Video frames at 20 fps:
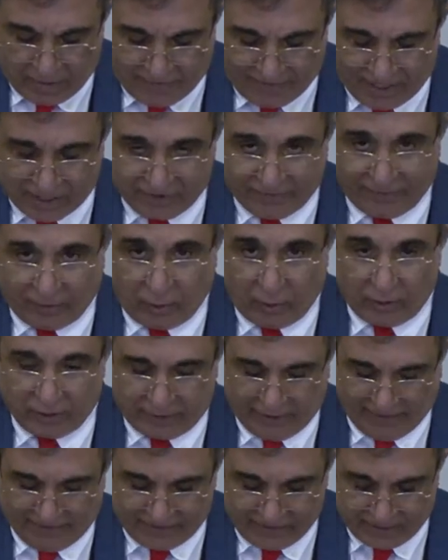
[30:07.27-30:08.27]
First of all,
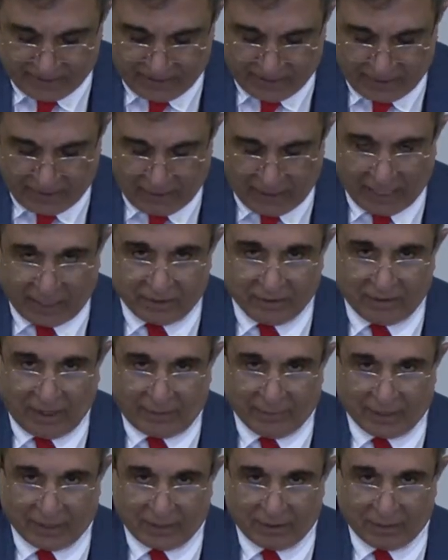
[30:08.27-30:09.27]
Tafsir at
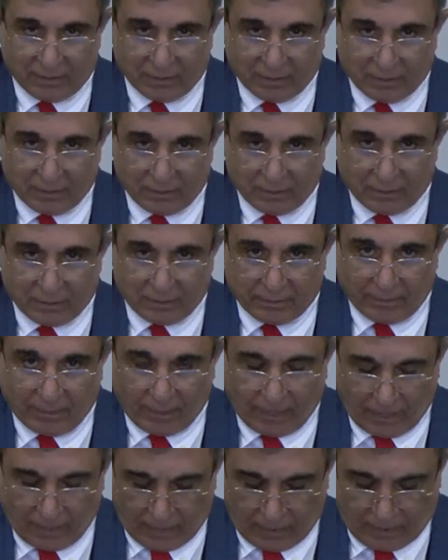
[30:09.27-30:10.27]
tabari
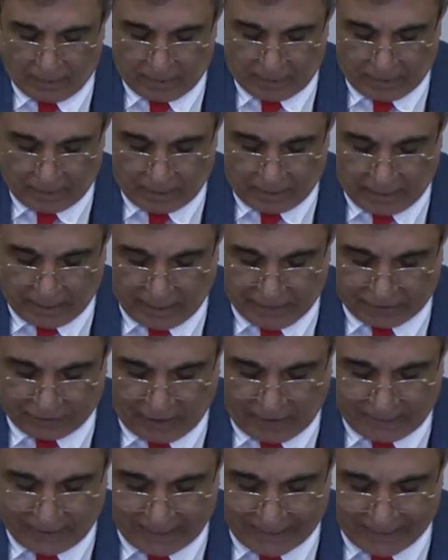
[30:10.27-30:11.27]
At
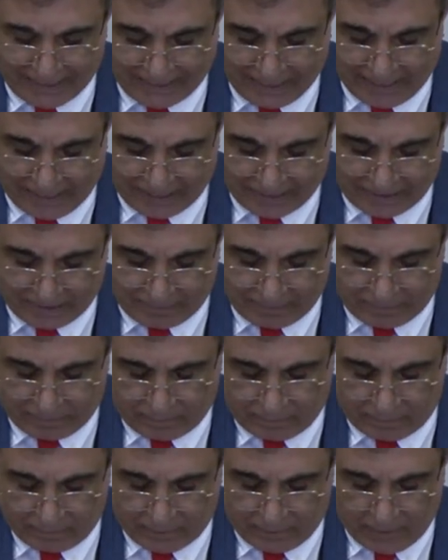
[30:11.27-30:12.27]
tabari says,
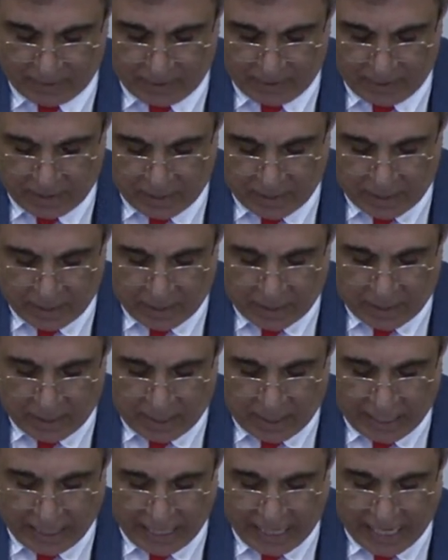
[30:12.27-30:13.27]

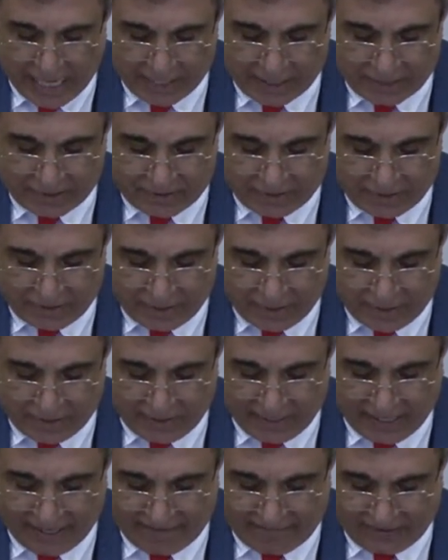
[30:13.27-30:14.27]
and
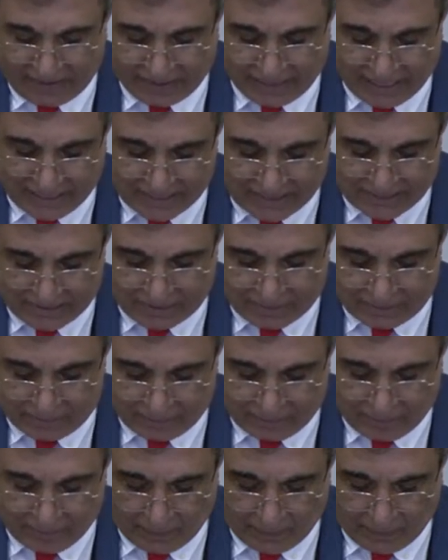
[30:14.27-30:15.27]
the evidence
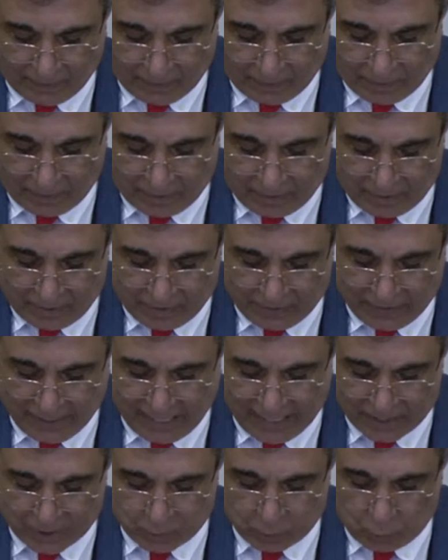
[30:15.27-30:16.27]

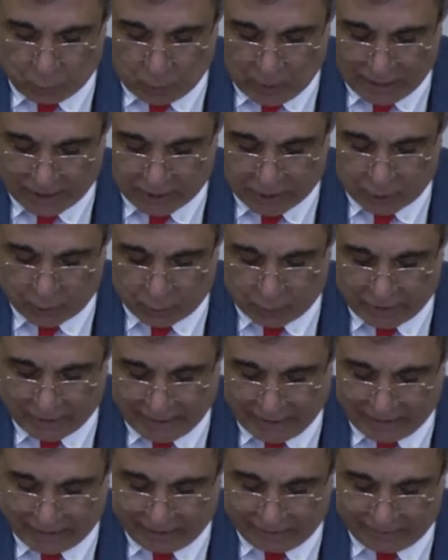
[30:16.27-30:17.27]
that what you
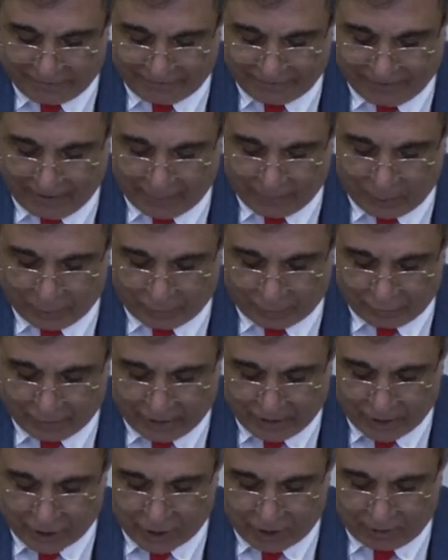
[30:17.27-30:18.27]
needed from your
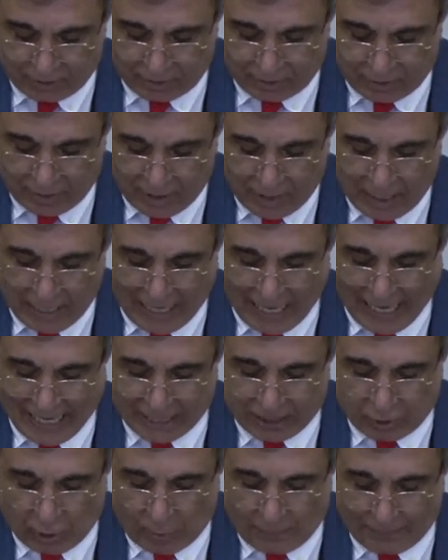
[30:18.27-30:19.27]
religion,
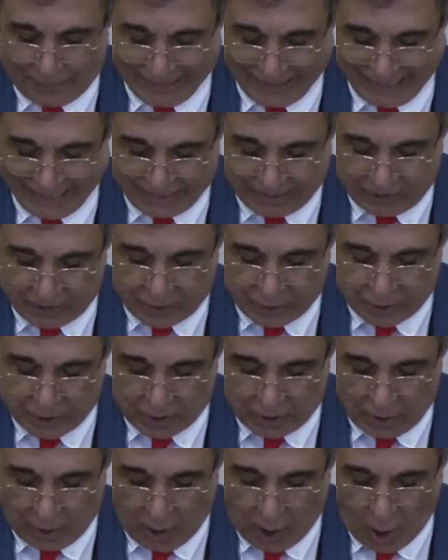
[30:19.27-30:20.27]
I completed
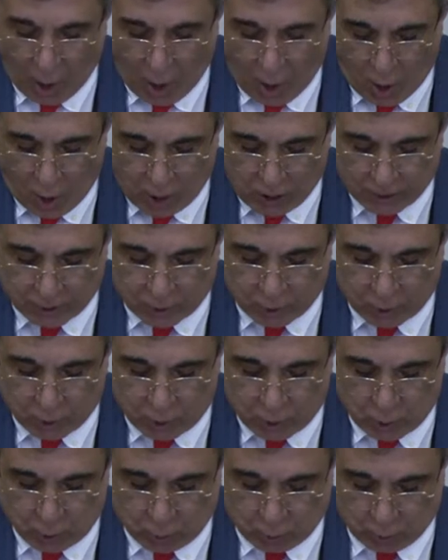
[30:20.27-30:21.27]
all to
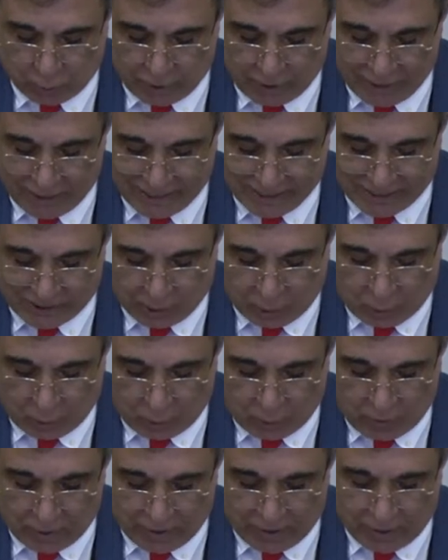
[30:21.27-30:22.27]
you.
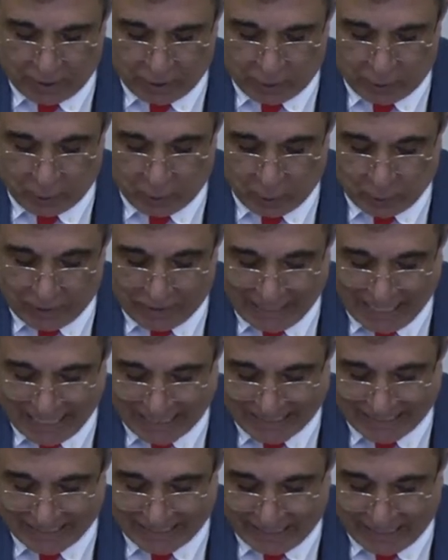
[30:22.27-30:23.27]
So do
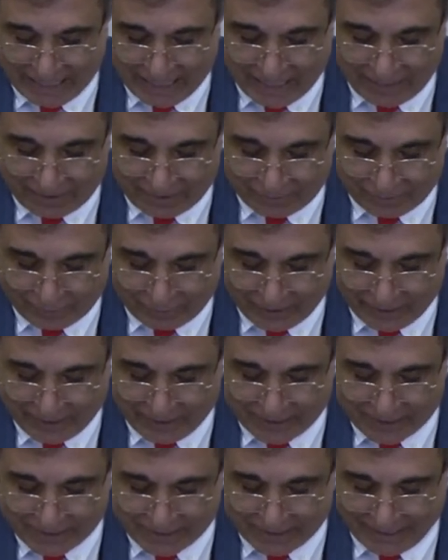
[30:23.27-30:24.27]
not
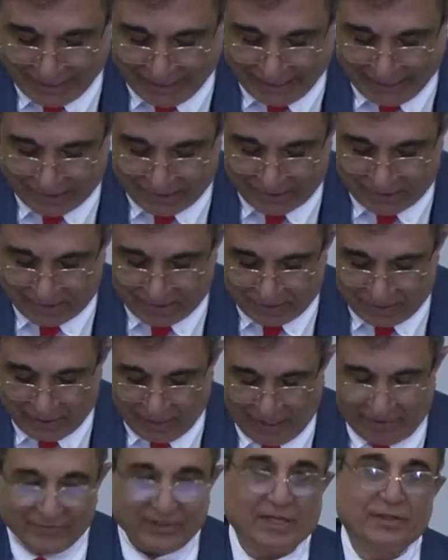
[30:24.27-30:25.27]
increase it
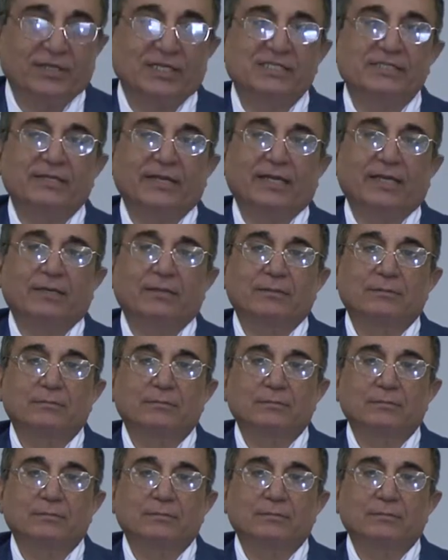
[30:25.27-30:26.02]
after this day.